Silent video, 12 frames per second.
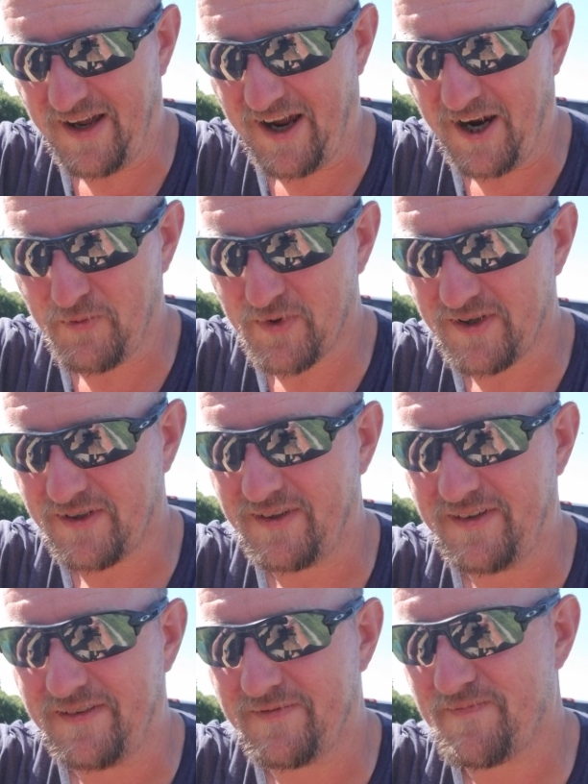I
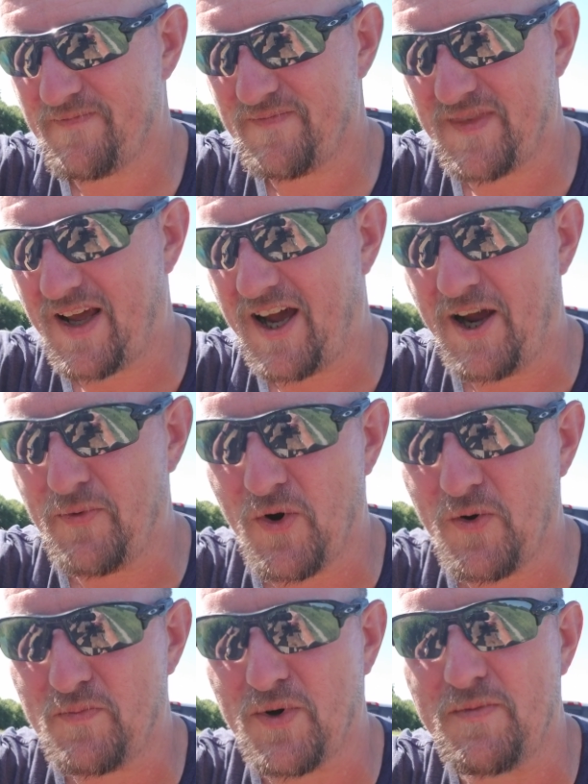won't
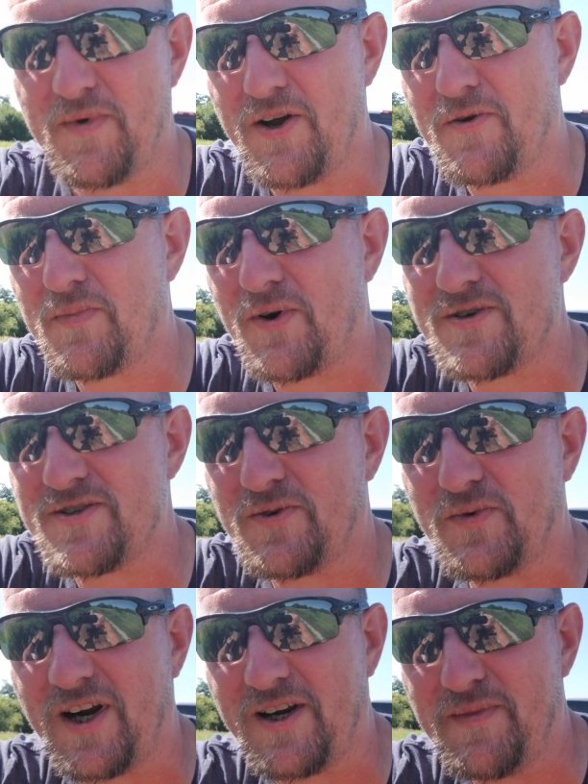put my own personal
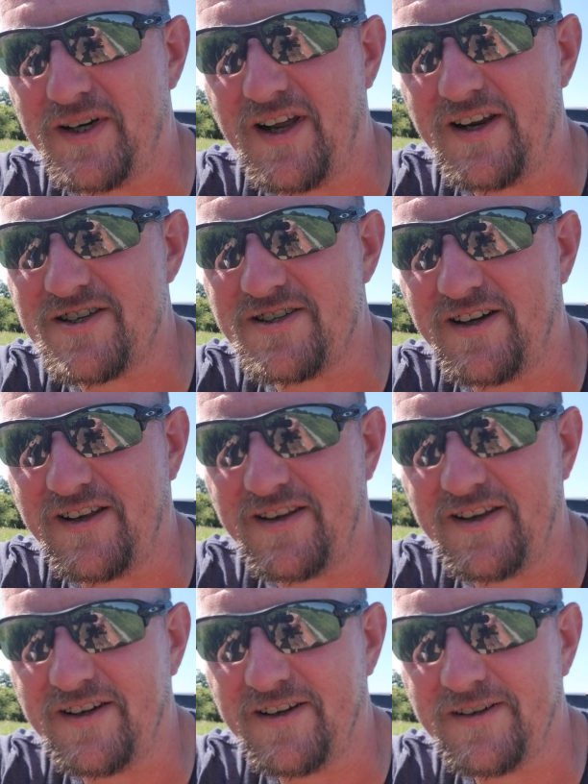recommendation on
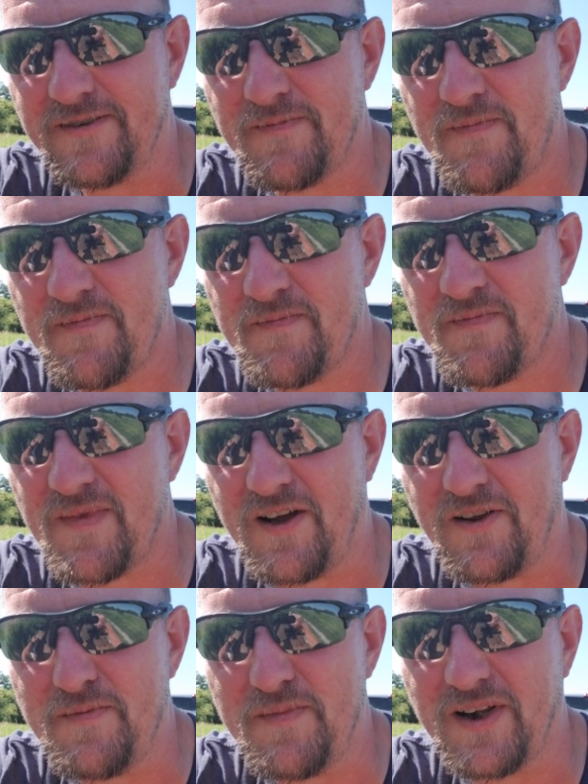the
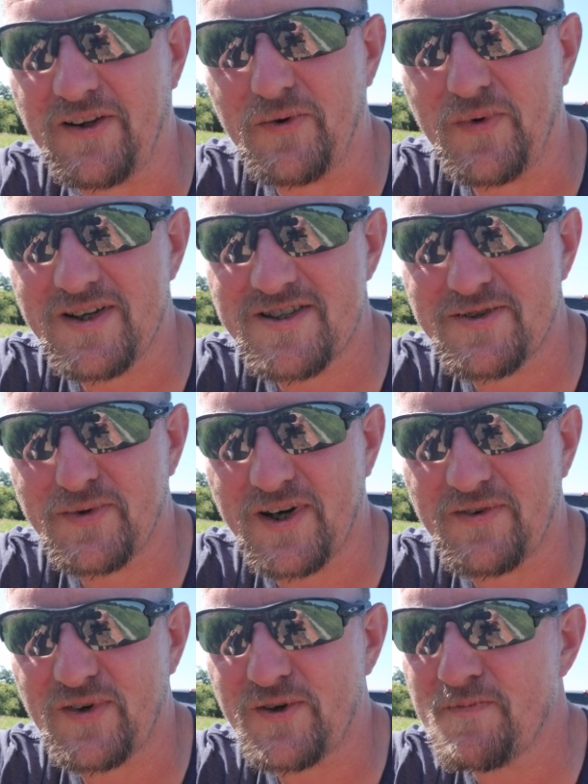Millett
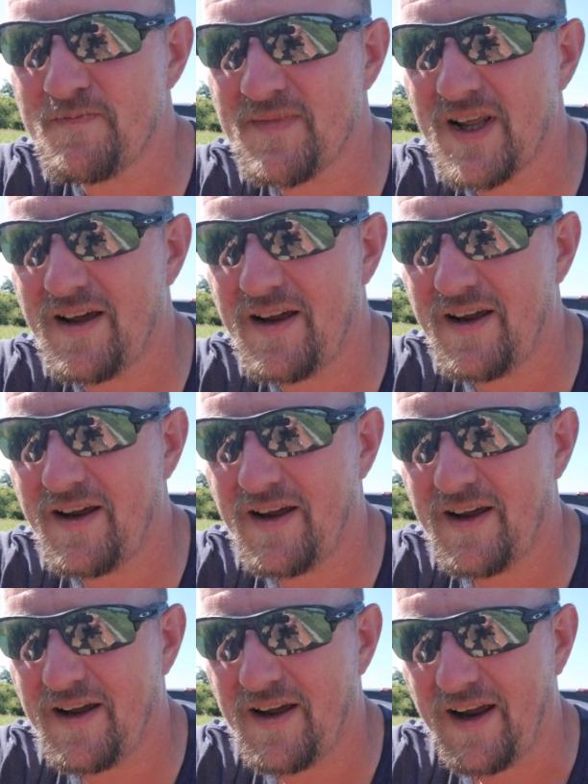whatsoever,
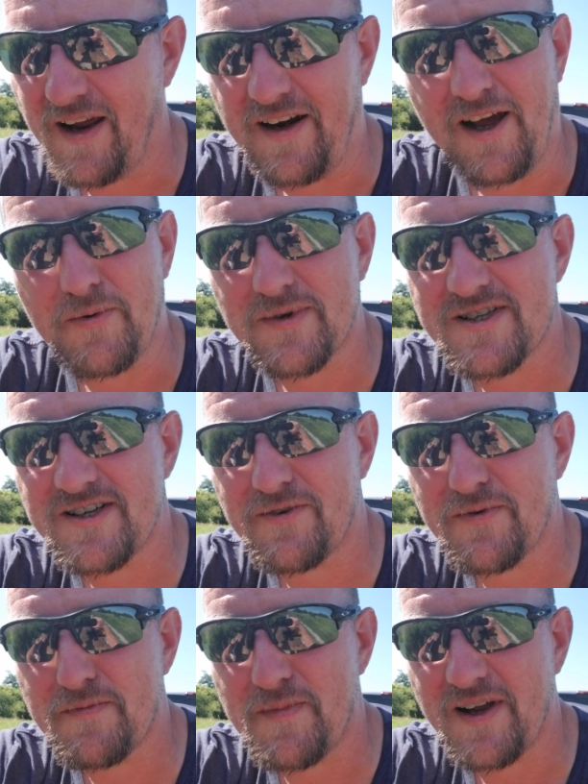and I will
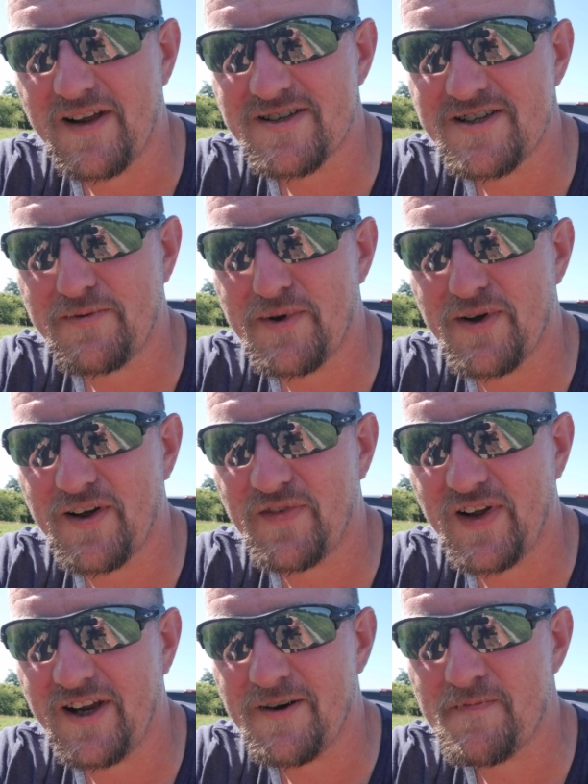stick with my
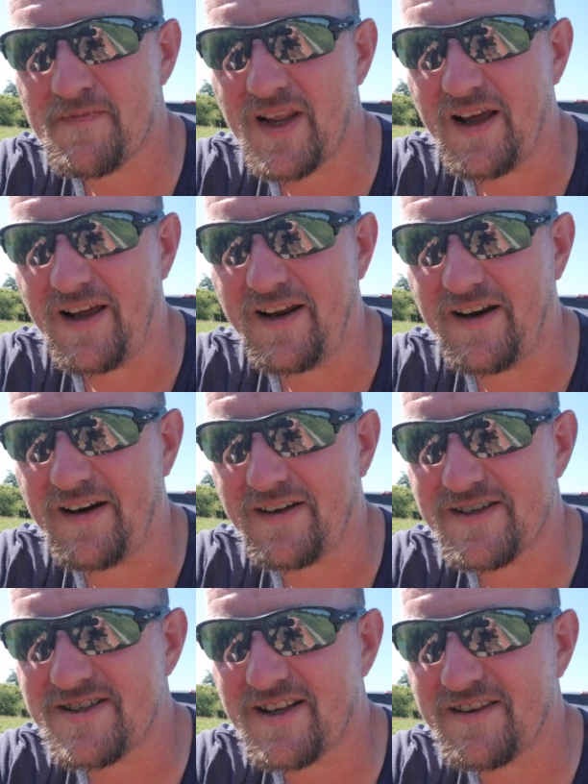SWFA. And
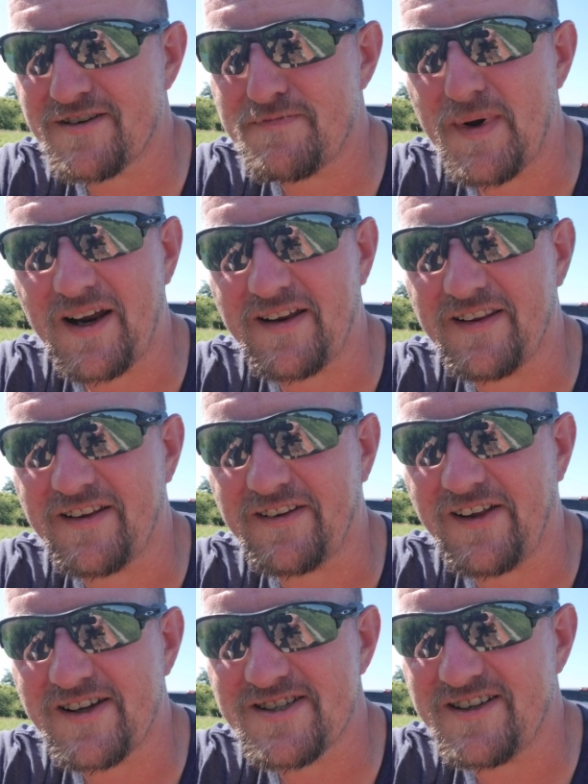I'll stick this back in the
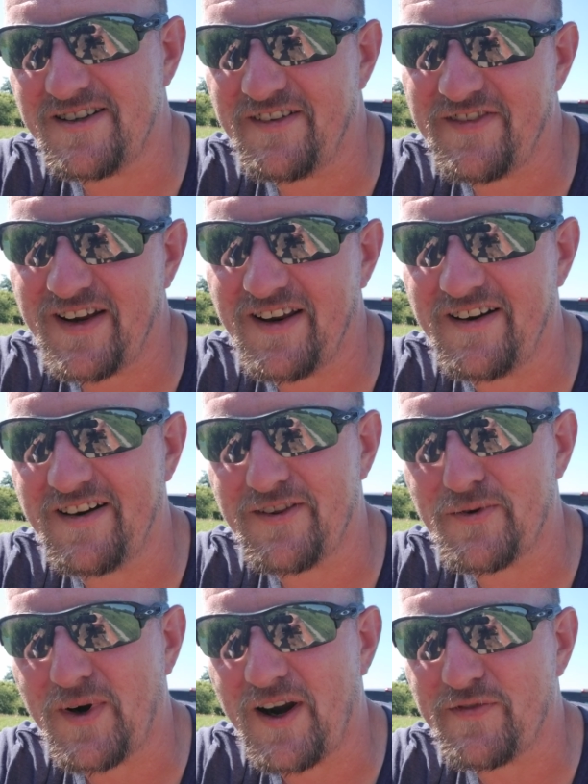closet. If I get
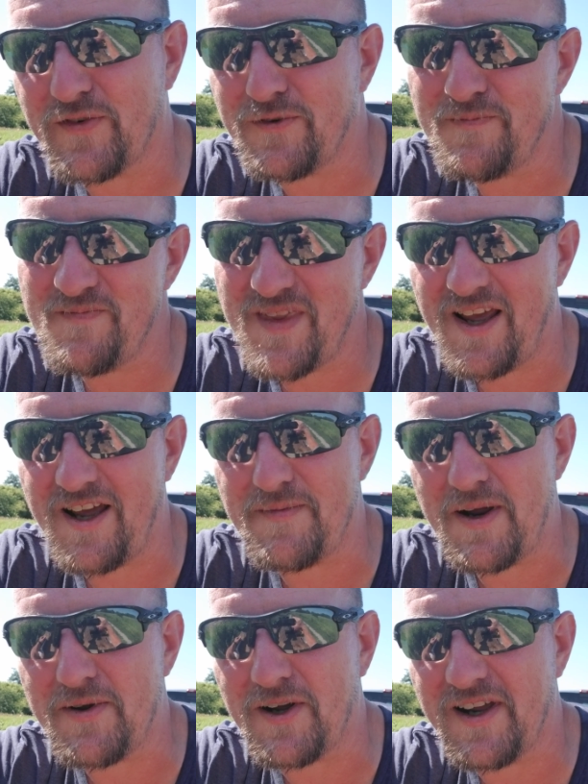another rifle,
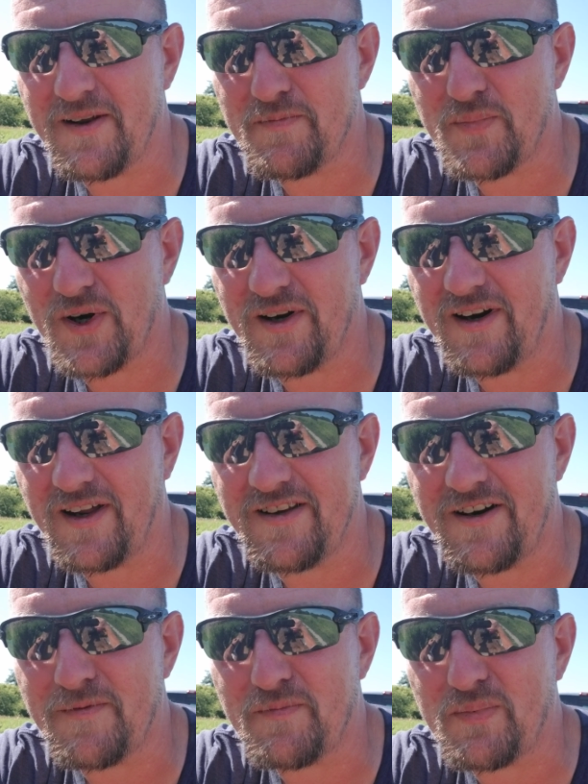maybe I'll put it on
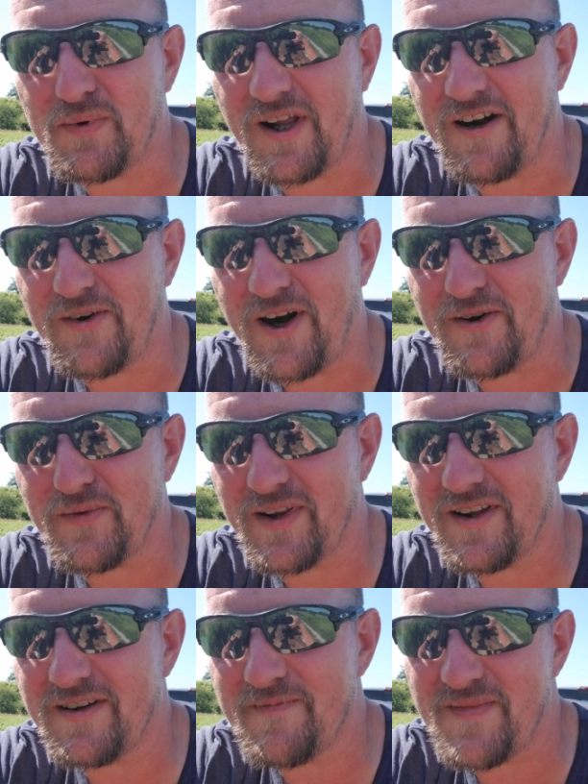there and play around with
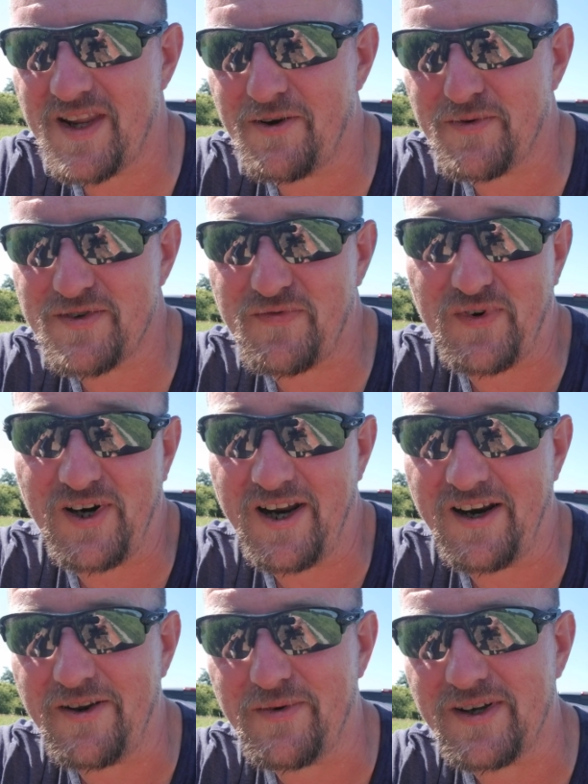it. It was free
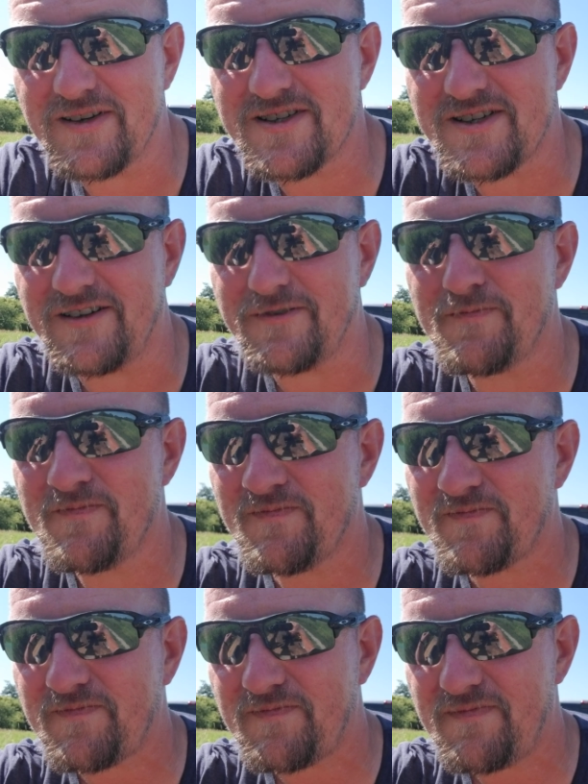anyway, so
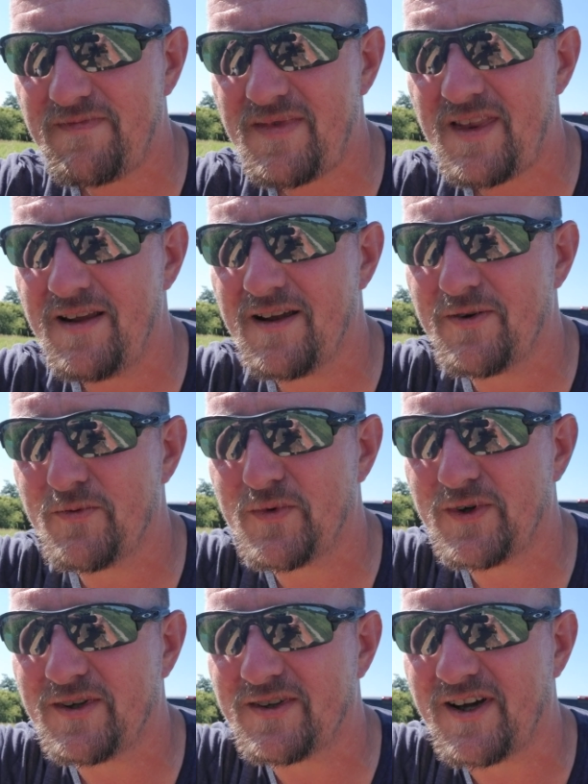
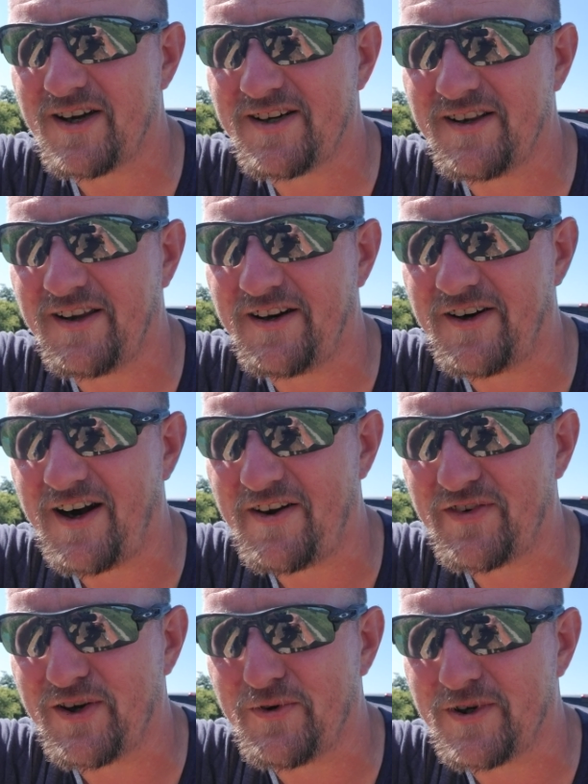we'll talk to you later. Have
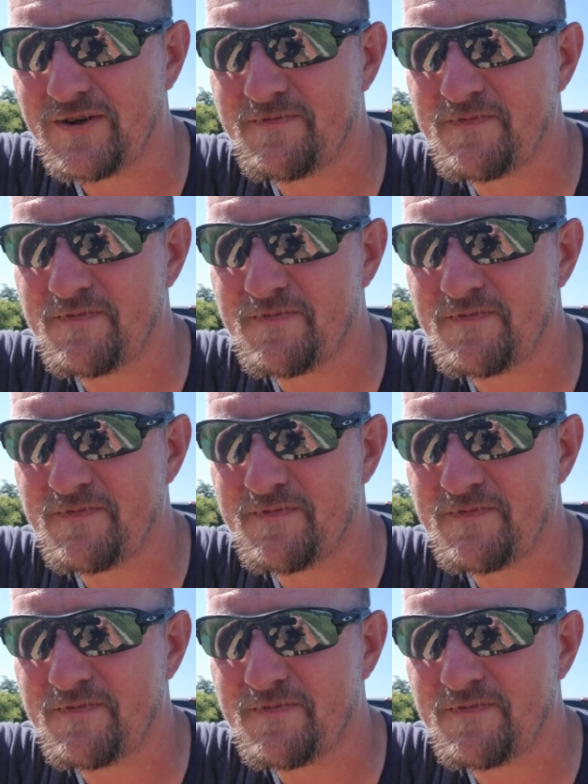a good one.